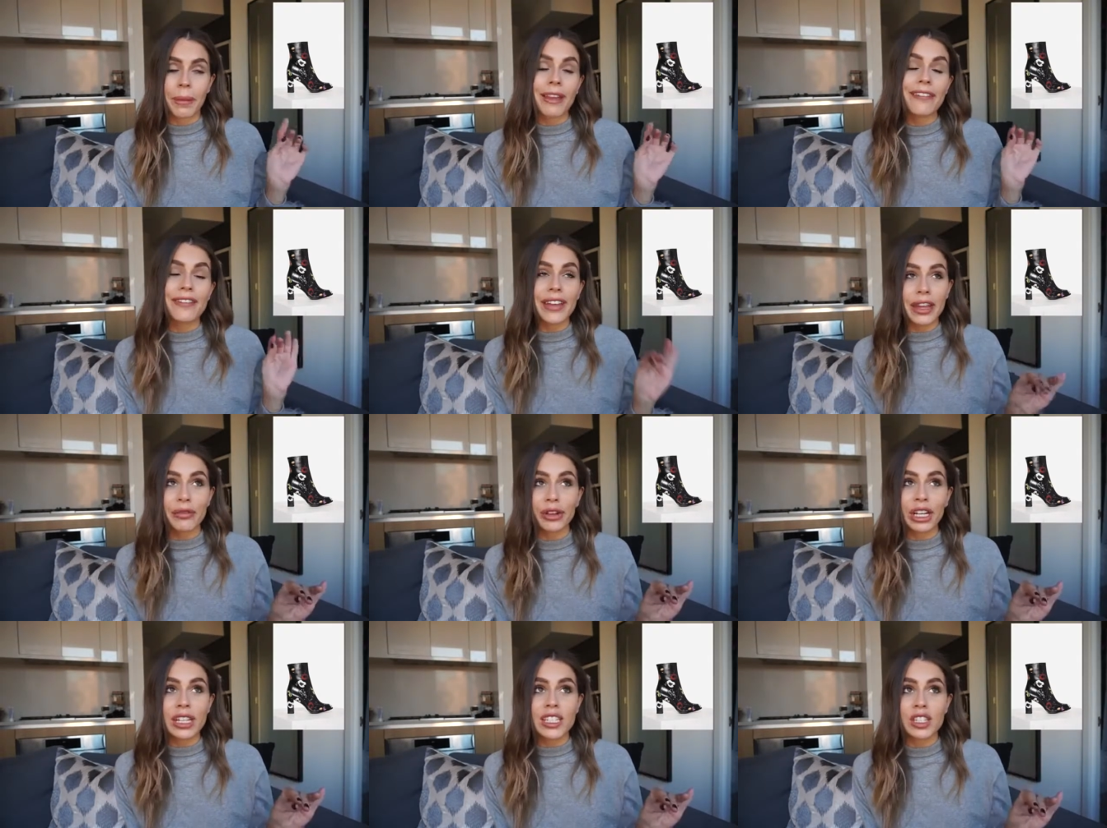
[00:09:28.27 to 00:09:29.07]
my
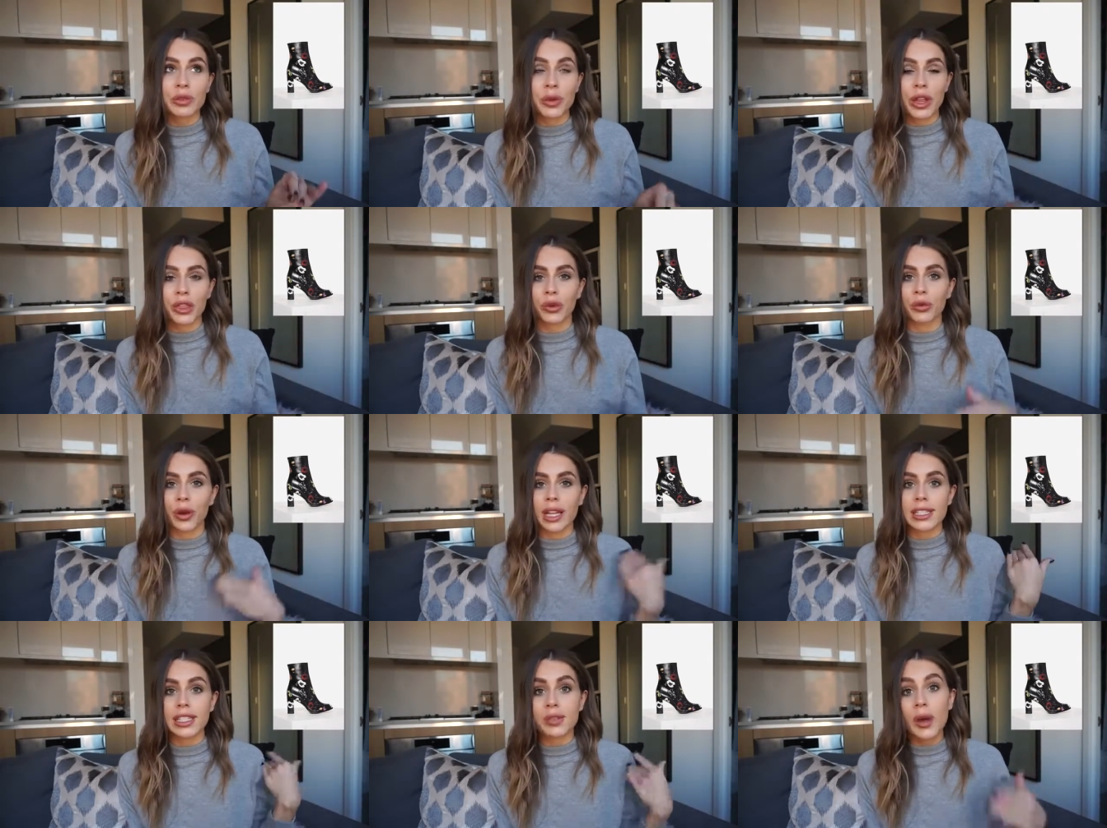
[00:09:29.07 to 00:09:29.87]
favorite is with a
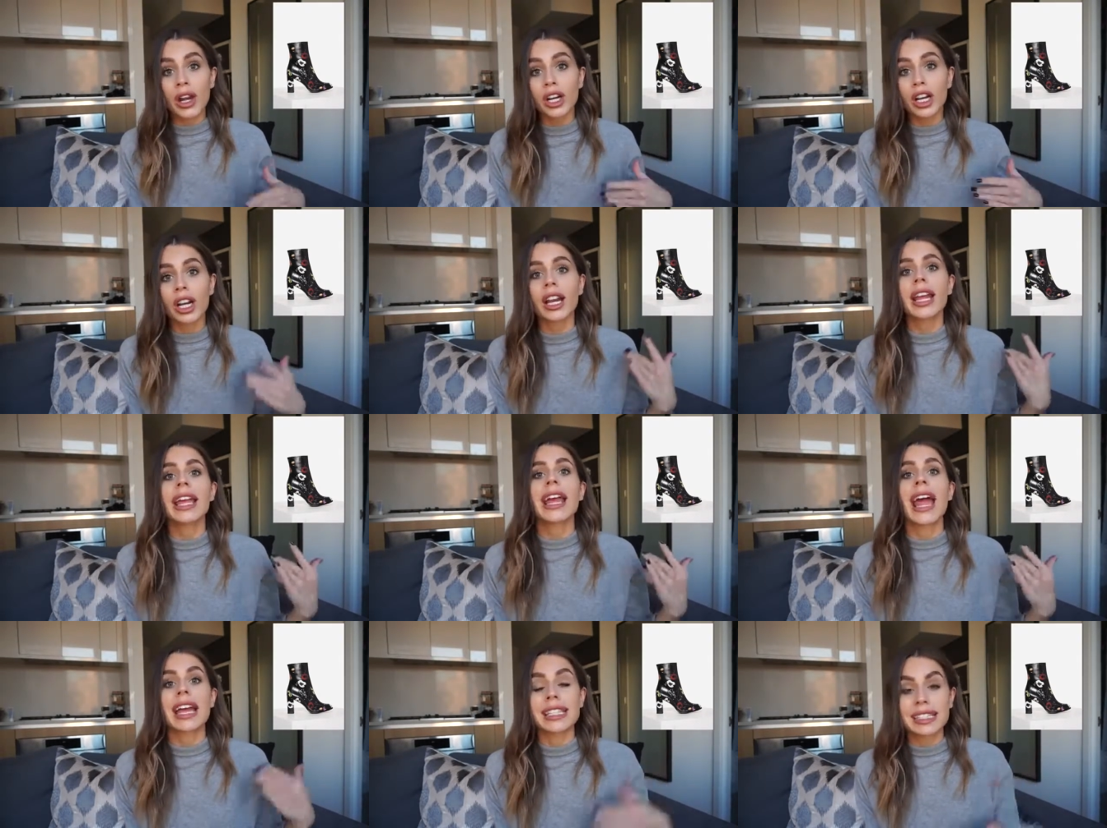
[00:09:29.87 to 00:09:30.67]
red sweater
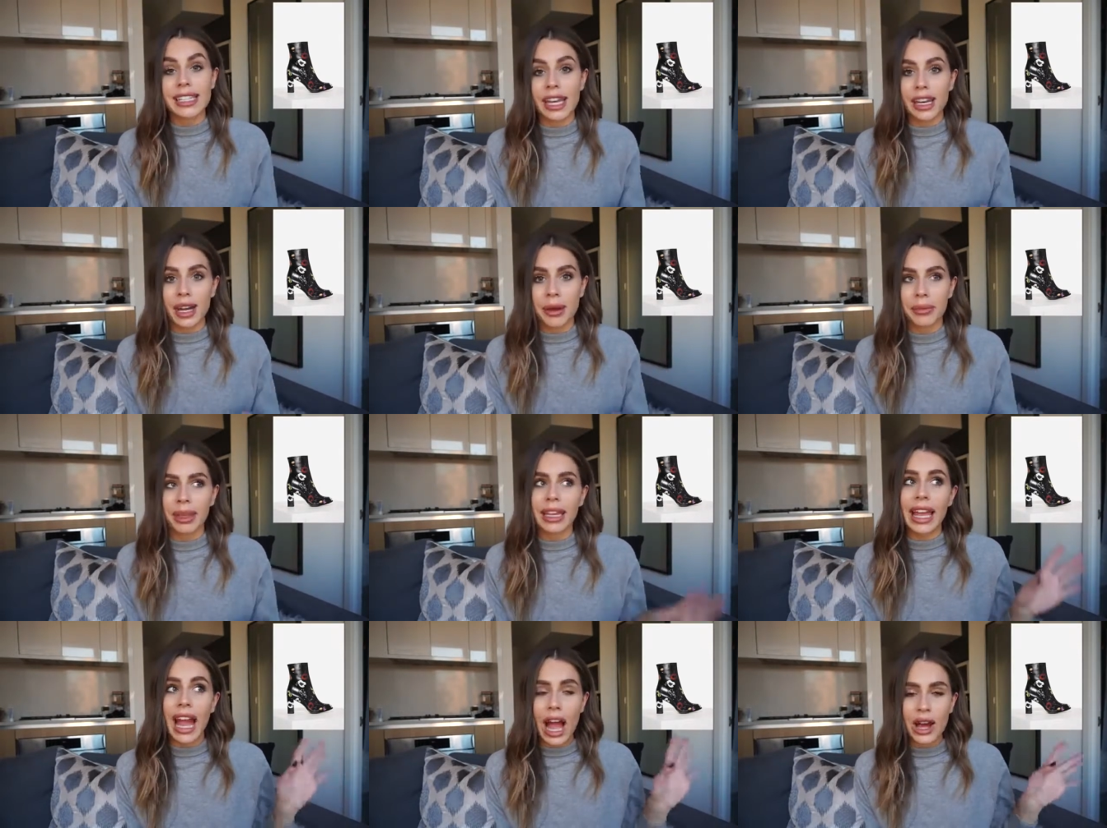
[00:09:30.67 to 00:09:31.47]
and denim.
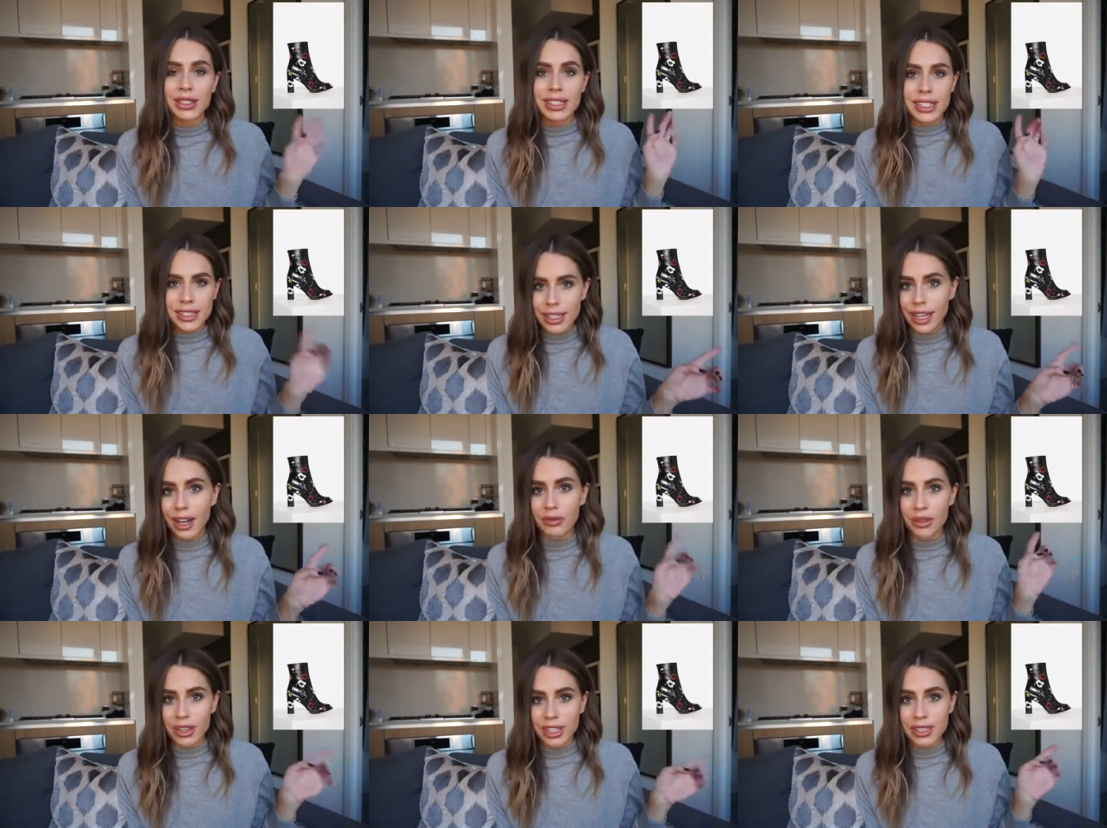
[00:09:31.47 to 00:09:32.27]
Like how
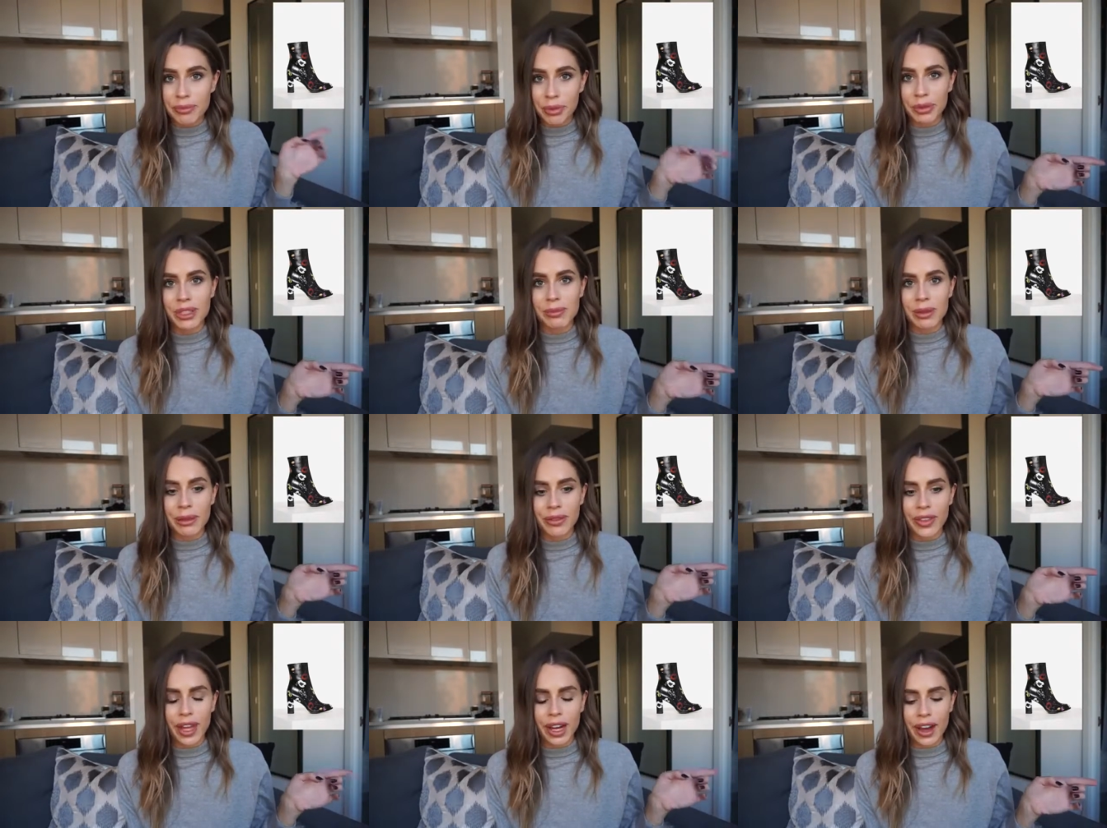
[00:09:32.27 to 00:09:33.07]
sick will these boots be
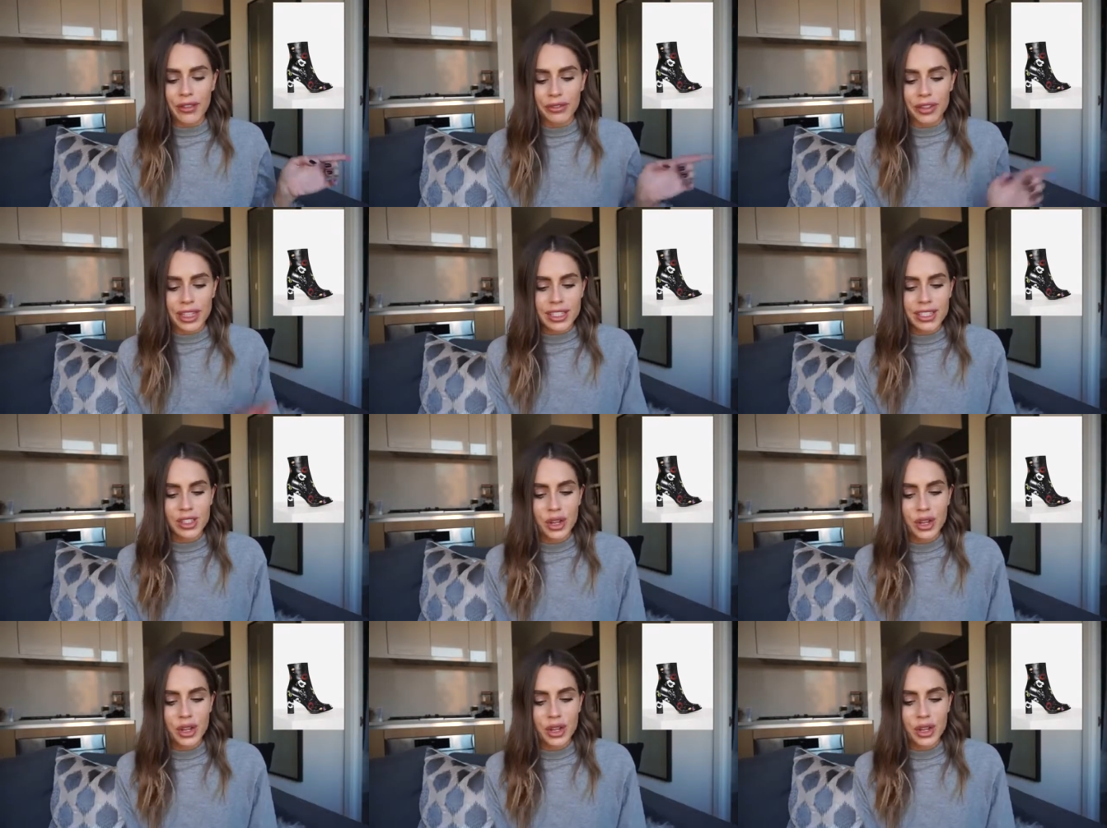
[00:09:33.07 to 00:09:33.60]
with that outfit?